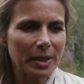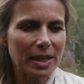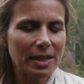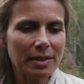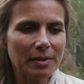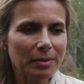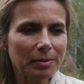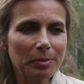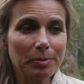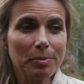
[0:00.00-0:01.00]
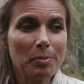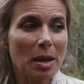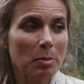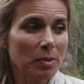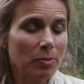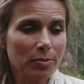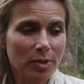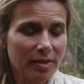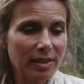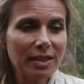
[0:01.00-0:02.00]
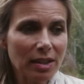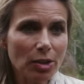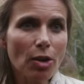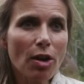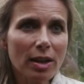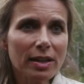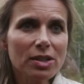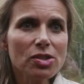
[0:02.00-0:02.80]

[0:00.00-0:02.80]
in maybe with little knowledge.